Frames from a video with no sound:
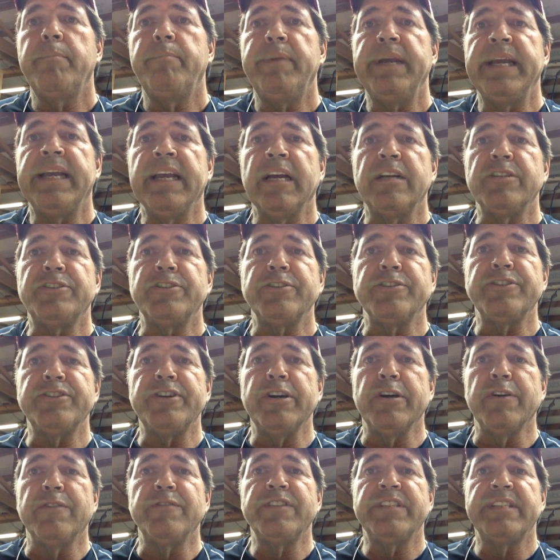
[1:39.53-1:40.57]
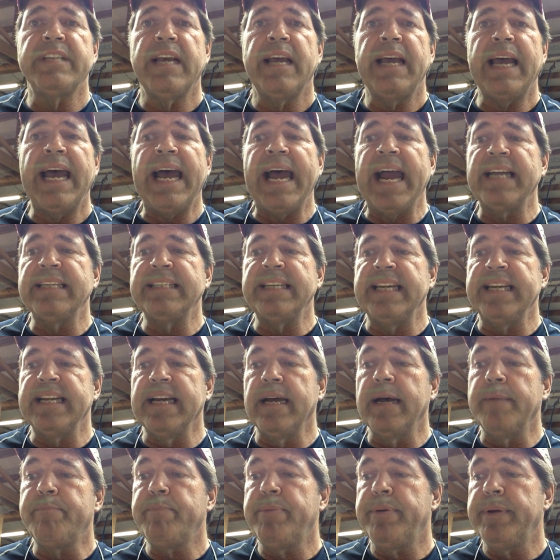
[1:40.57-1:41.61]
because your stove's acting
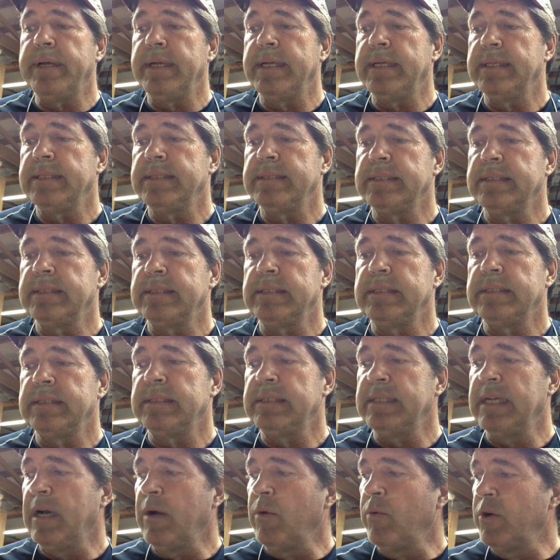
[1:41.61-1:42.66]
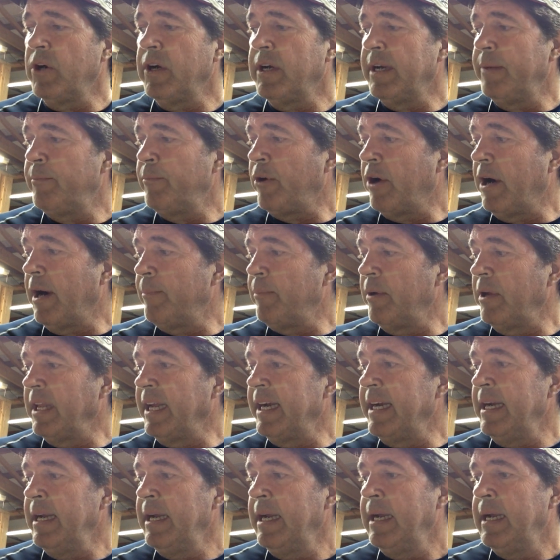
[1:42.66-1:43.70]
up, not working
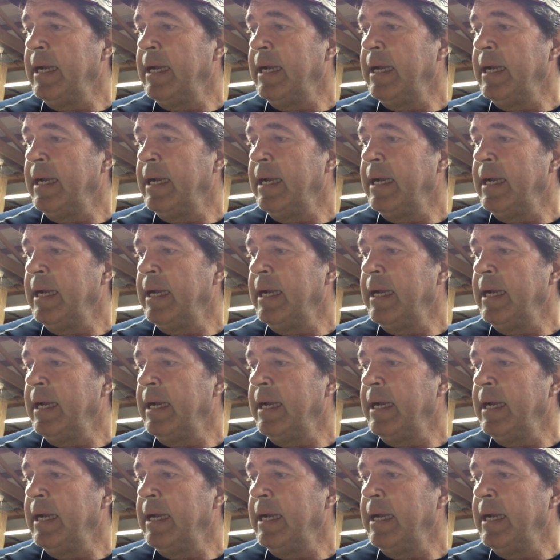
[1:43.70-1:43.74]
properly.